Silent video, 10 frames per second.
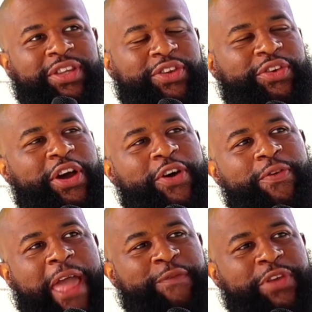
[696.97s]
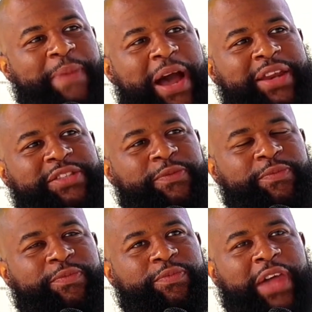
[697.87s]
You know, everybody's
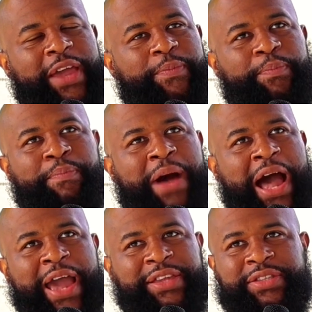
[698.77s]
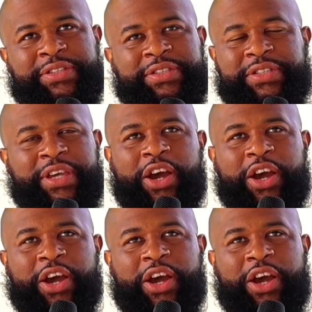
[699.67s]
like minds